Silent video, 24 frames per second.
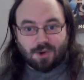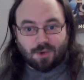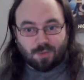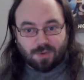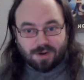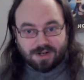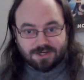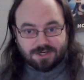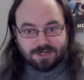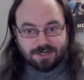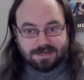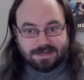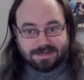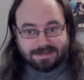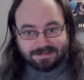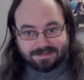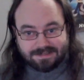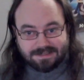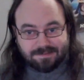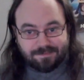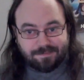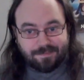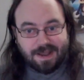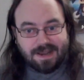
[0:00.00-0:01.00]
which
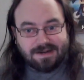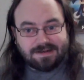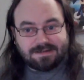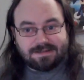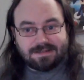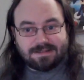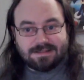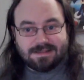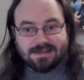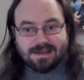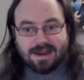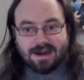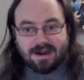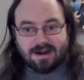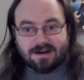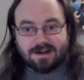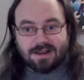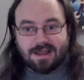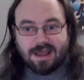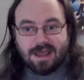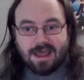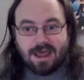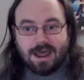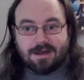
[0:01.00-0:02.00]
inspected the
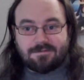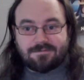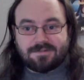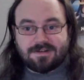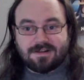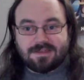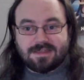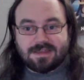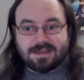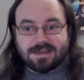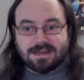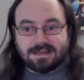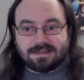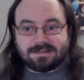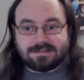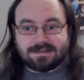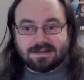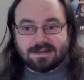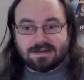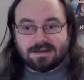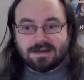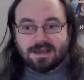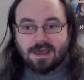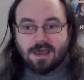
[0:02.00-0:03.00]
area after the
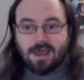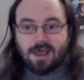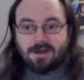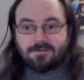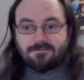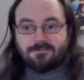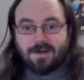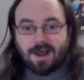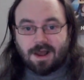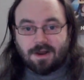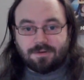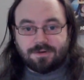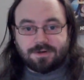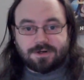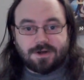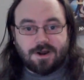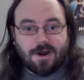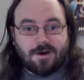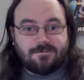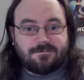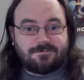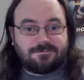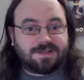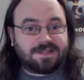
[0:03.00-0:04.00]
incident, found
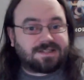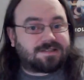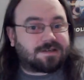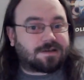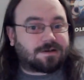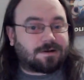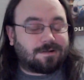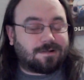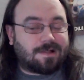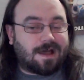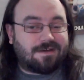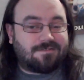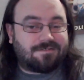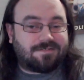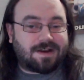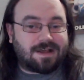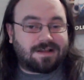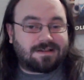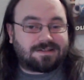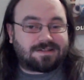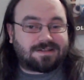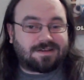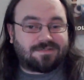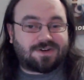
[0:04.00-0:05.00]
no physical
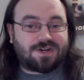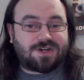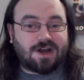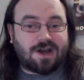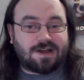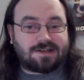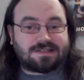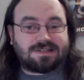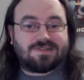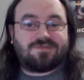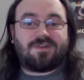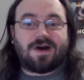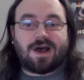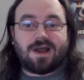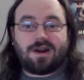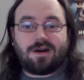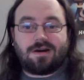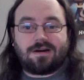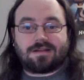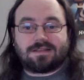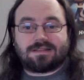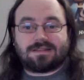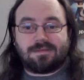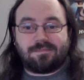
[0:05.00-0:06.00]
evidence of shots fired
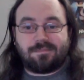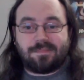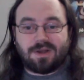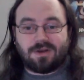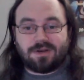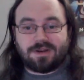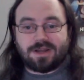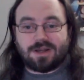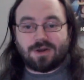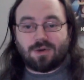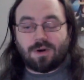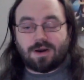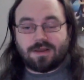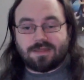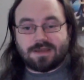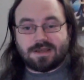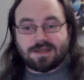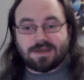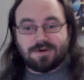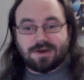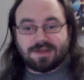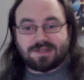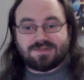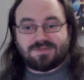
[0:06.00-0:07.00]
at the building where the
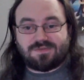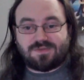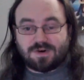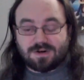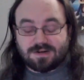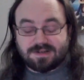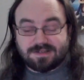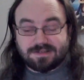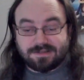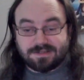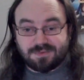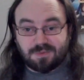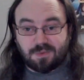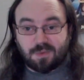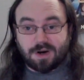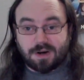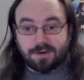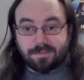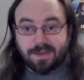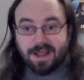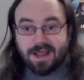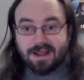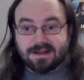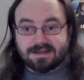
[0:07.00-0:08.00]
U.S. forces were
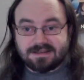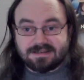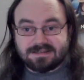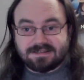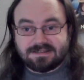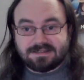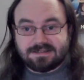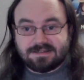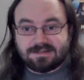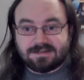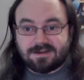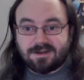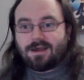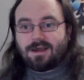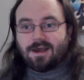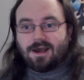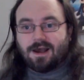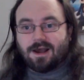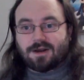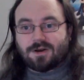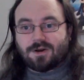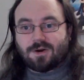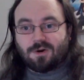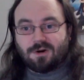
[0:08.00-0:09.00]
based.
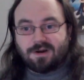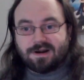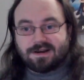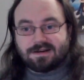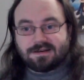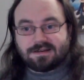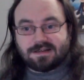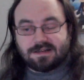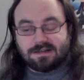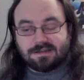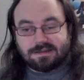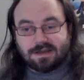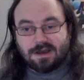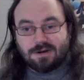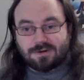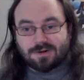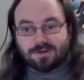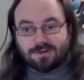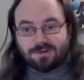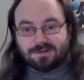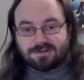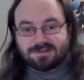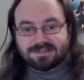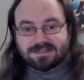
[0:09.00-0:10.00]
According to
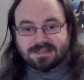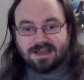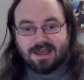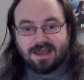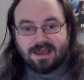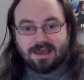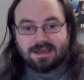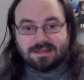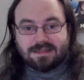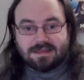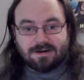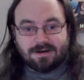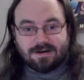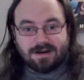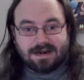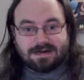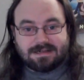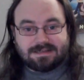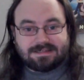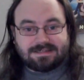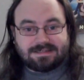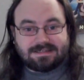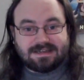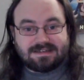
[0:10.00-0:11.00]
locals, the
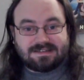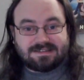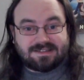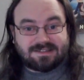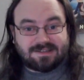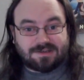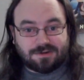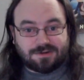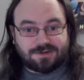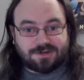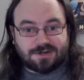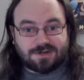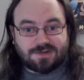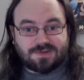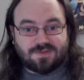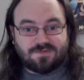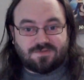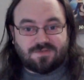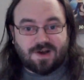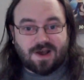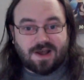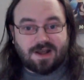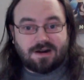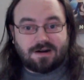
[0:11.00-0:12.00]
United States soldiers
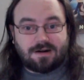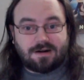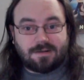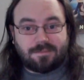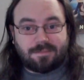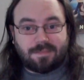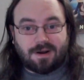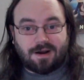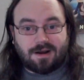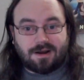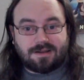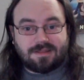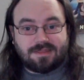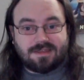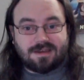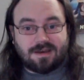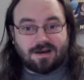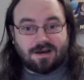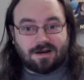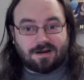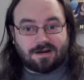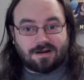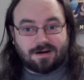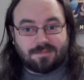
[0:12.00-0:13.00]
fired upon the
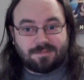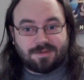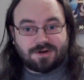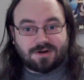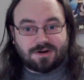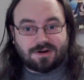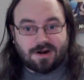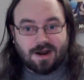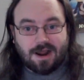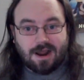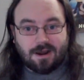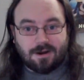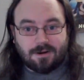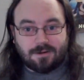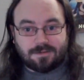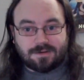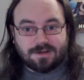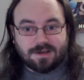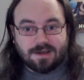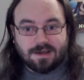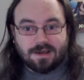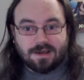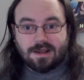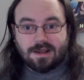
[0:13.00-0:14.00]
unarmed crowd,
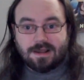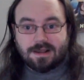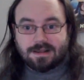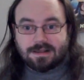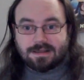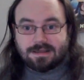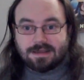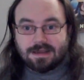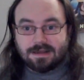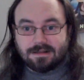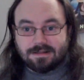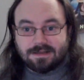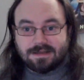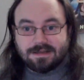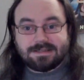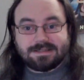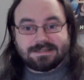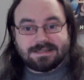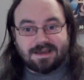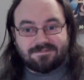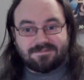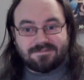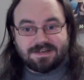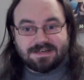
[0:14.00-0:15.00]
killing
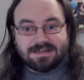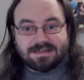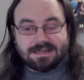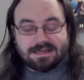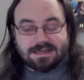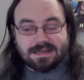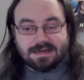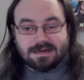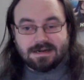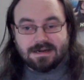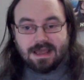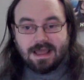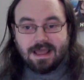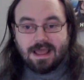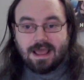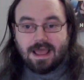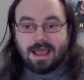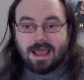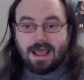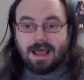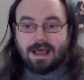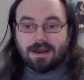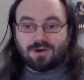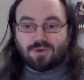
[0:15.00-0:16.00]
17
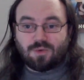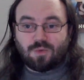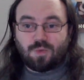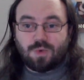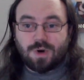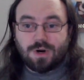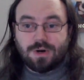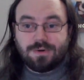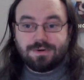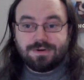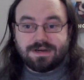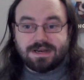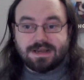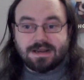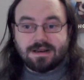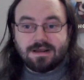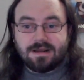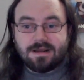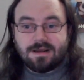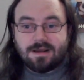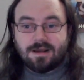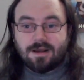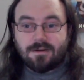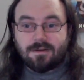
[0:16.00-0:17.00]
and
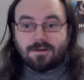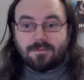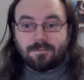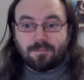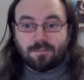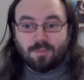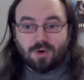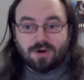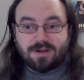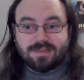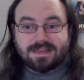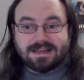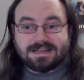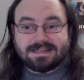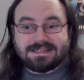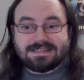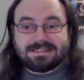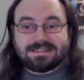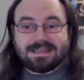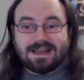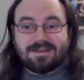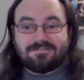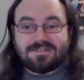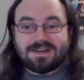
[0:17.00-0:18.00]
wounding more than
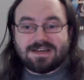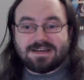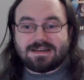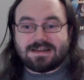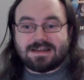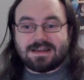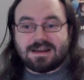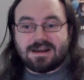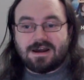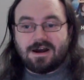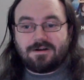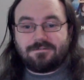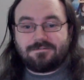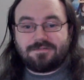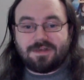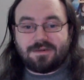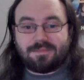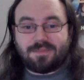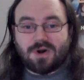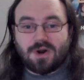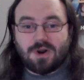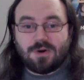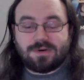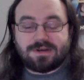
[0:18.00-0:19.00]
70 of the
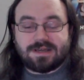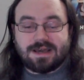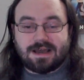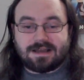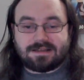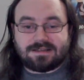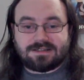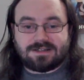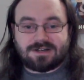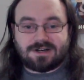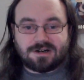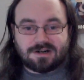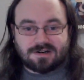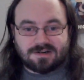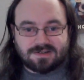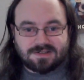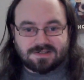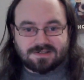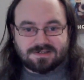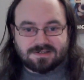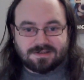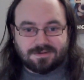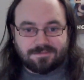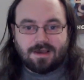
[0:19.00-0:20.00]

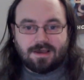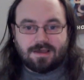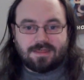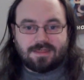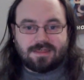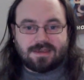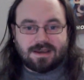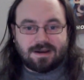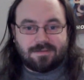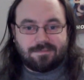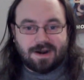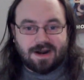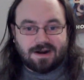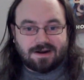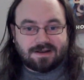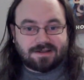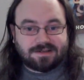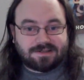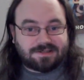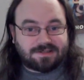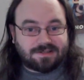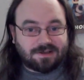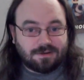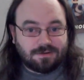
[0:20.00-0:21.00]
protesters. The
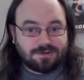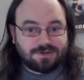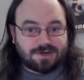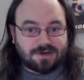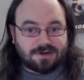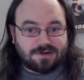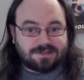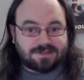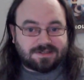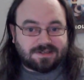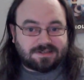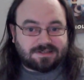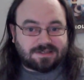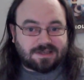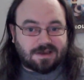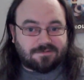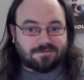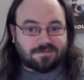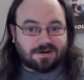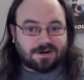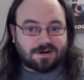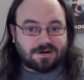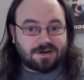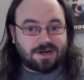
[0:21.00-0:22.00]
American soldiers
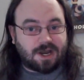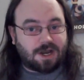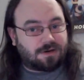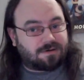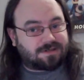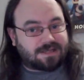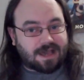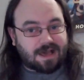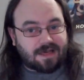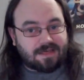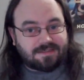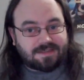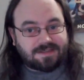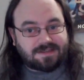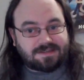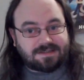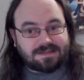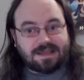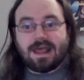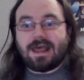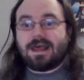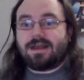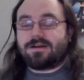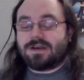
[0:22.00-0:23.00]
suffered no deaths
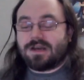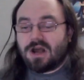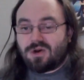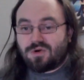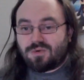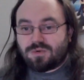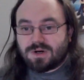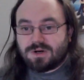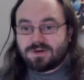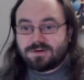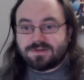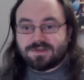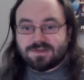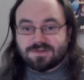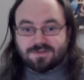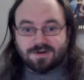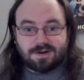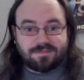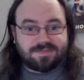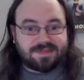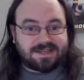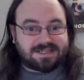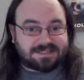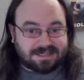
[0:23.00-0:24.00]
and no wounds
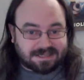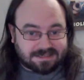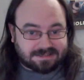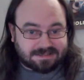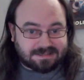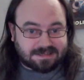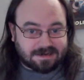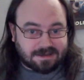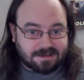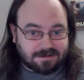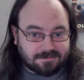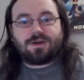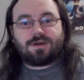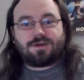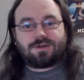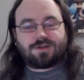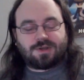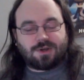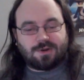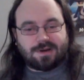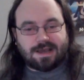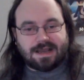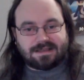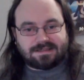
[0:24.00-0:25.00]
from this incident.
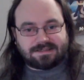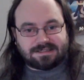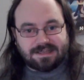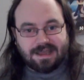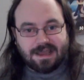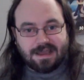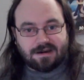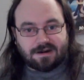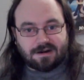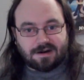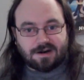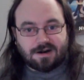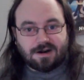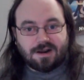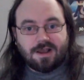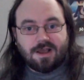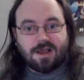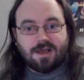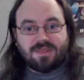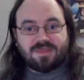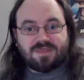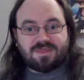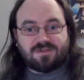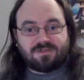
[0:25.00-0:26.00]
2 days later,
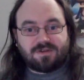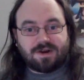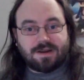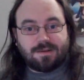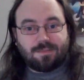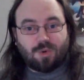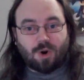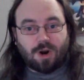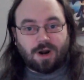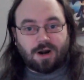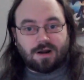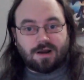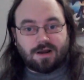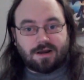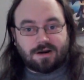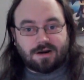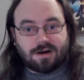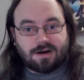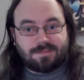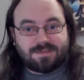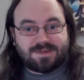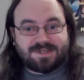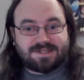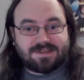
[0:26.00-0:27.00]
Three more
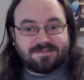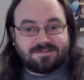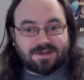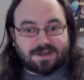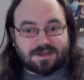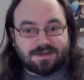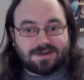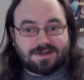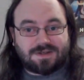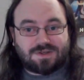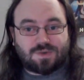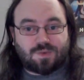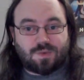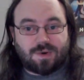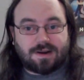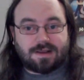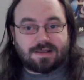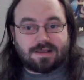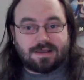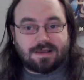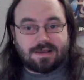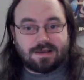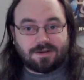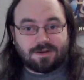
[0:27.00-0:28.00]
unarmed civilians were
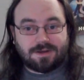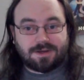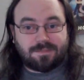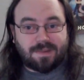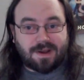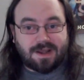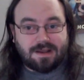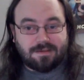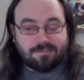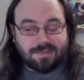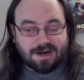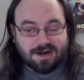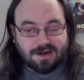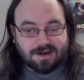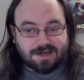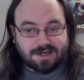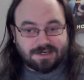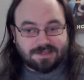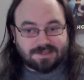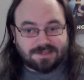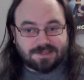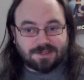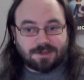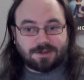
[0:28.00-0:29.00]
killed by
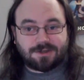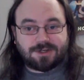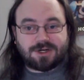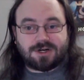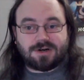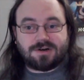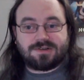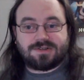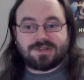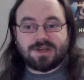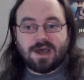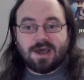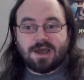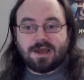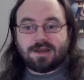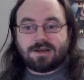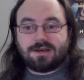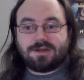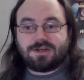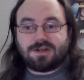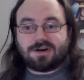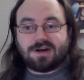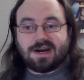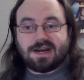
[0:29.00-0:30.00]
American soldiers
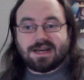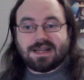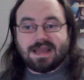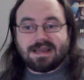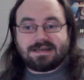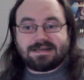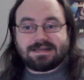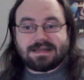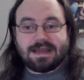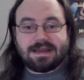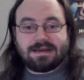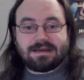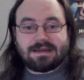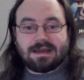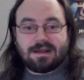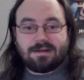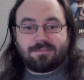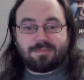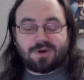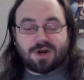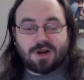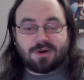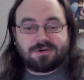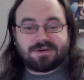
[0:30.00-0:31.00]
during a daytime
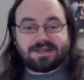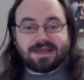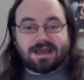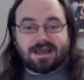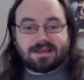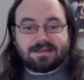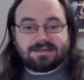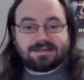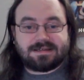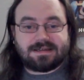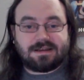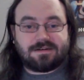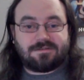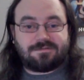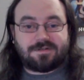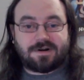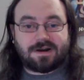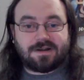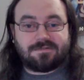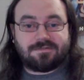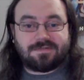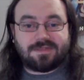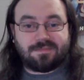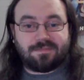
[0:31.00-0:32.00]
protest in
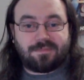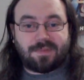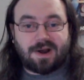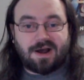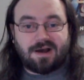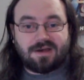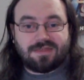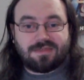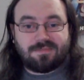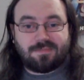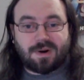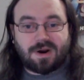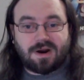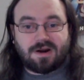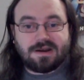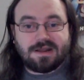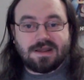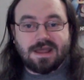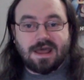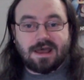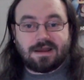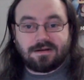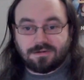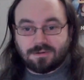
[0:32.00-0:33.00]
front of the Ba'ath
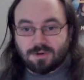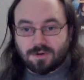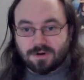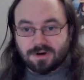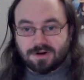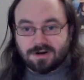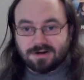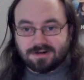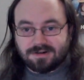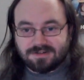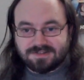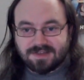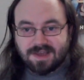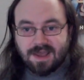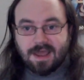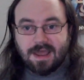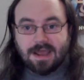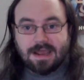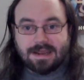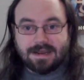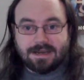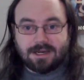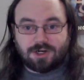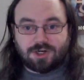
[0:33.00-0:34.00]
Party headquarters.
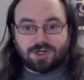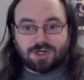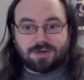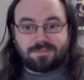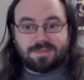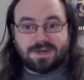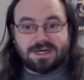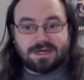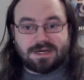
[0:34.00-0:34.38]
It should be